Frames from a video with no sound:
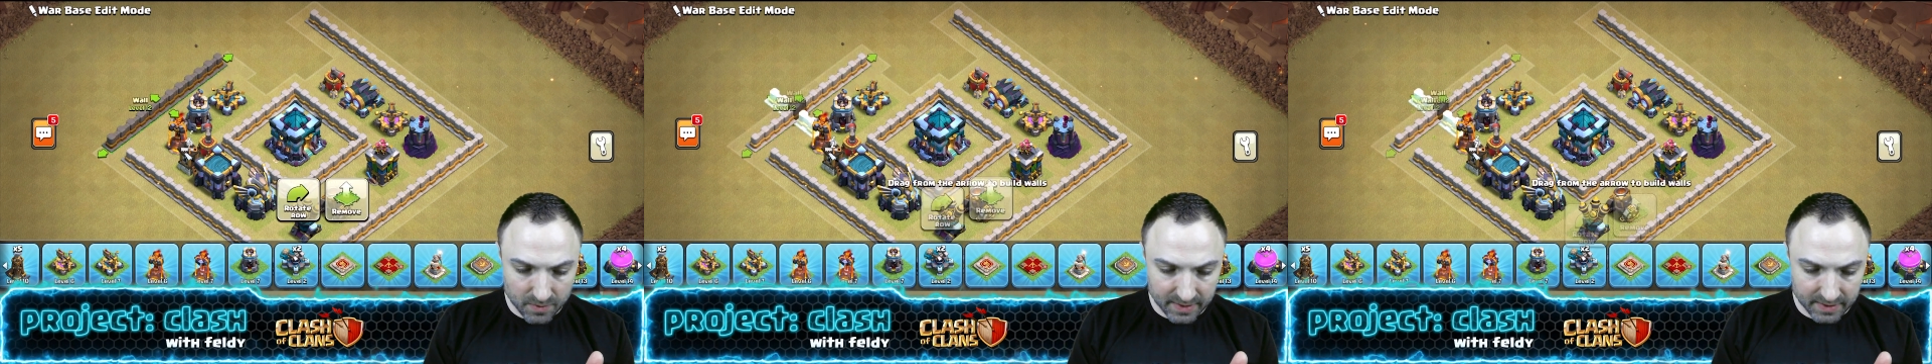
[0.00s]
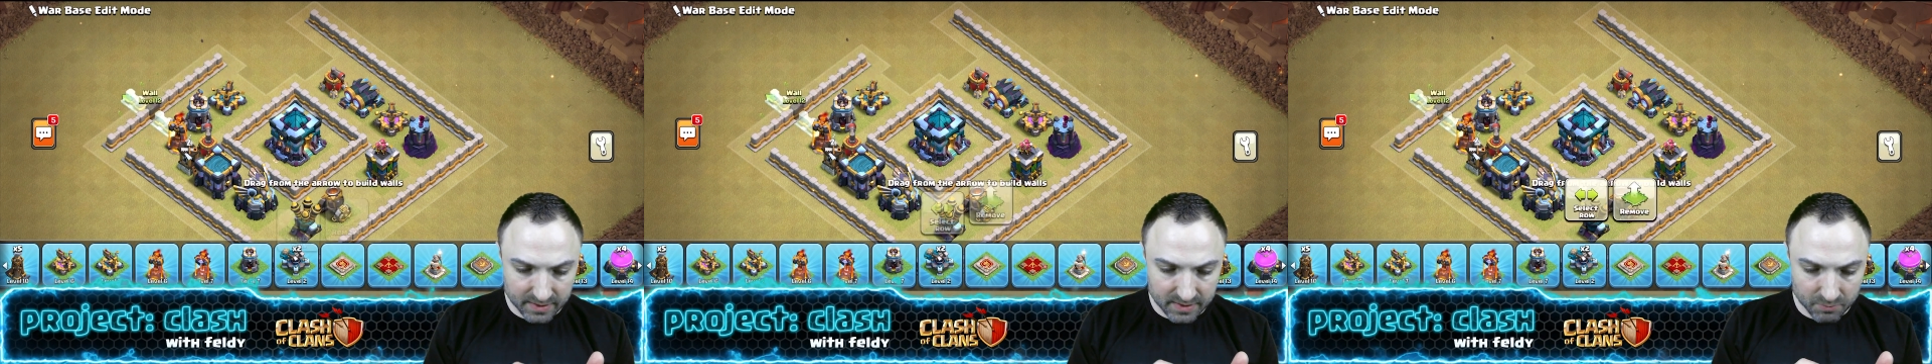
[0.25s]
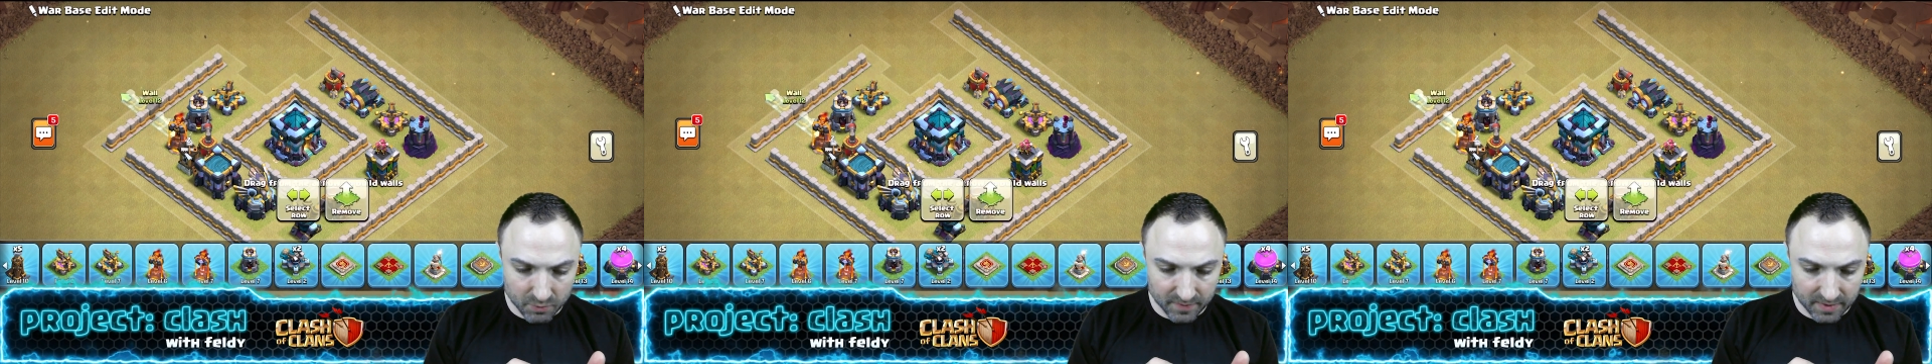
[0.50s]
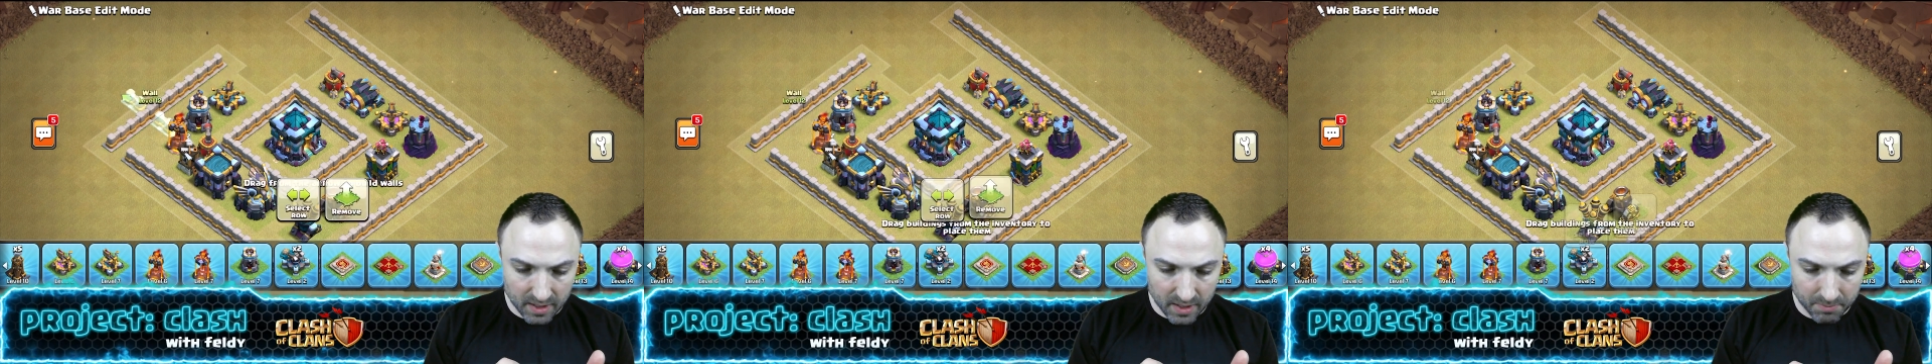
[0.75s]
I need to move
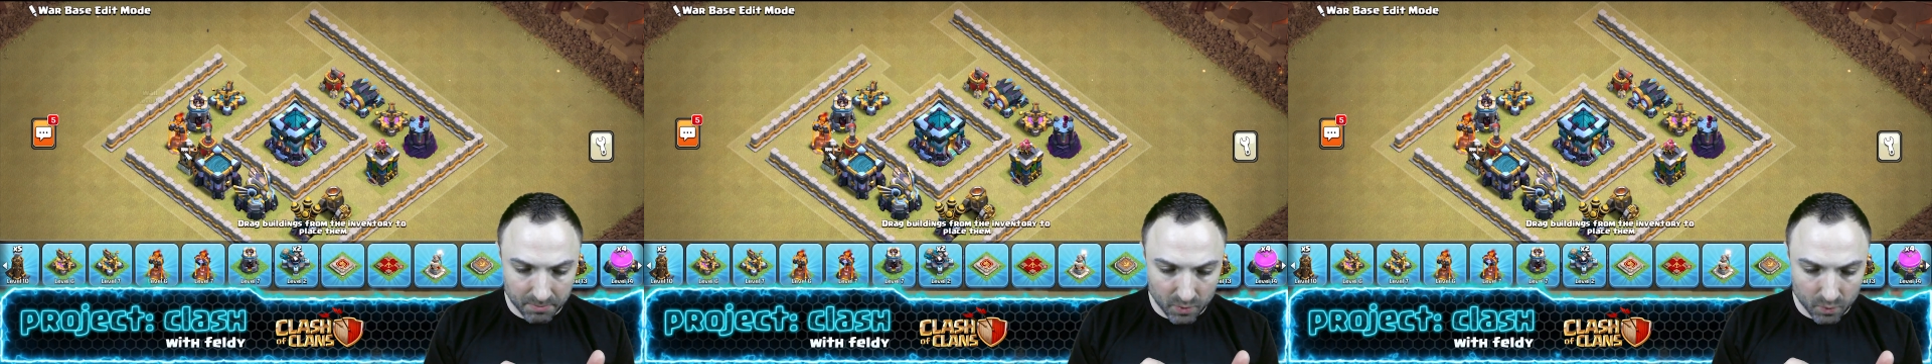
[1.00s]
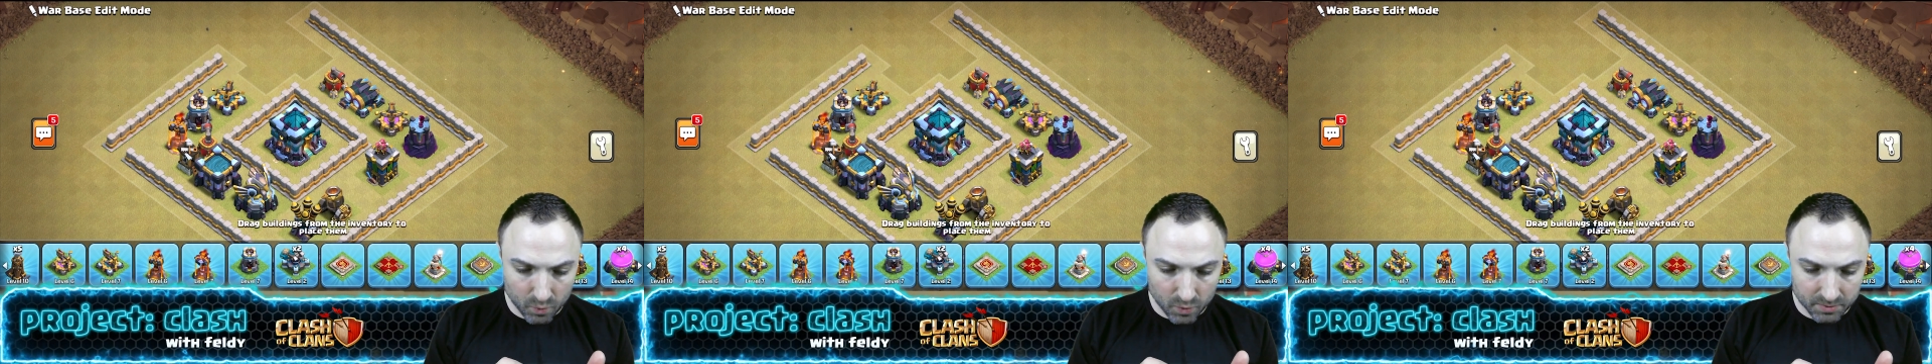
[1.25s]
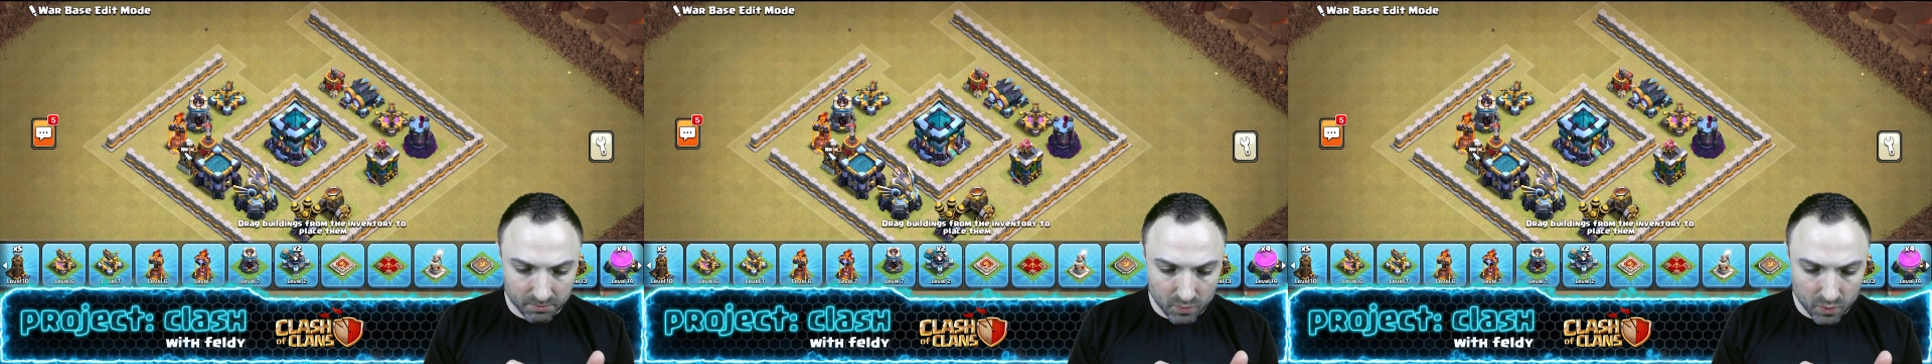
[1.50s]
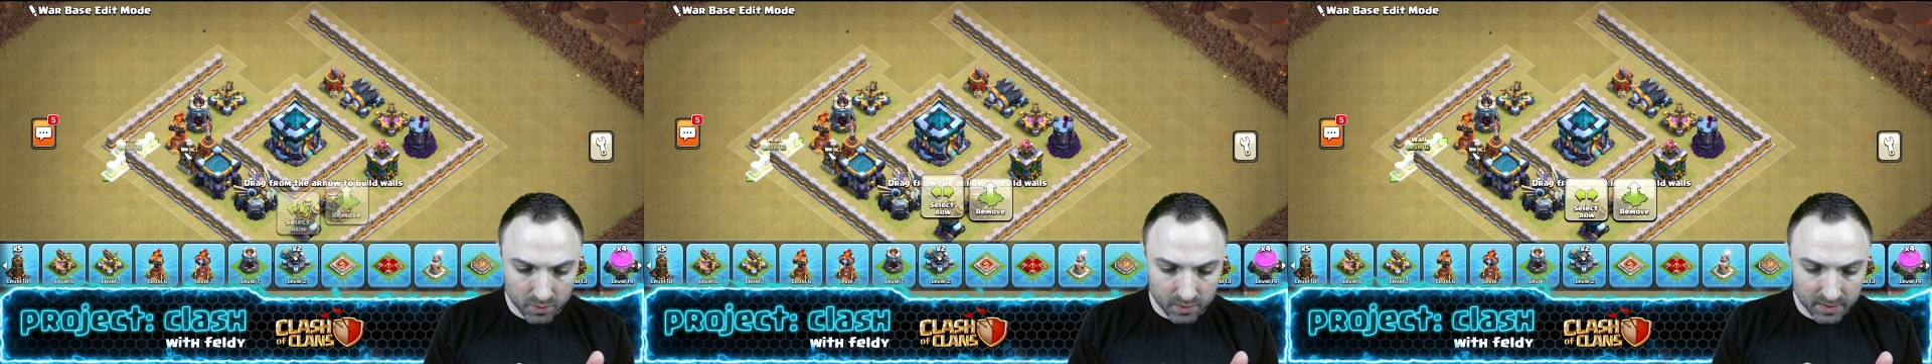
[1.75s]
it up one
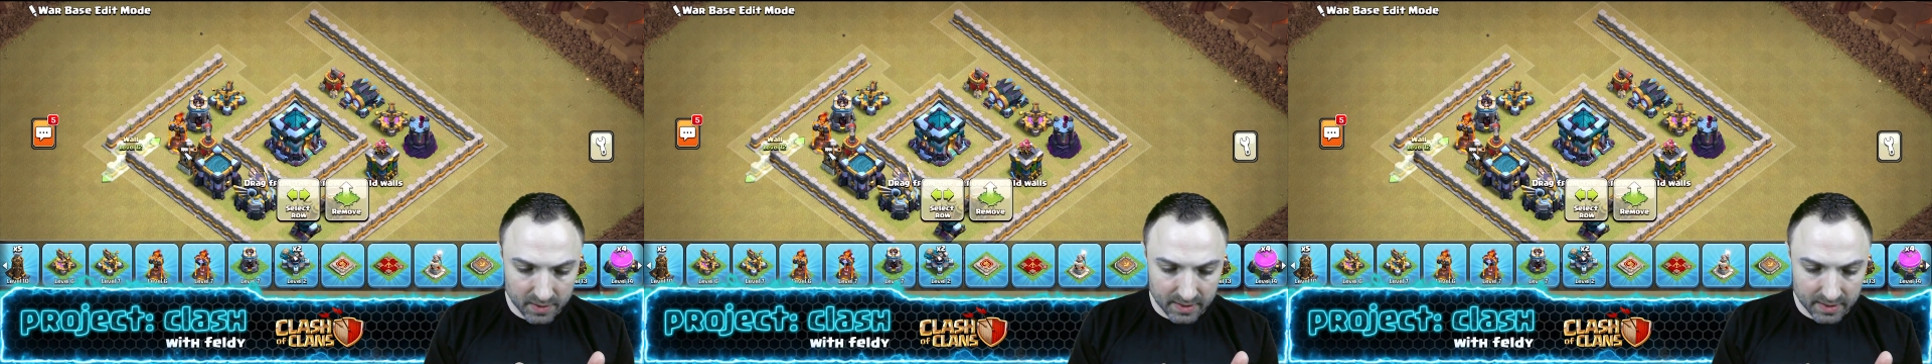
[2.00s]
more,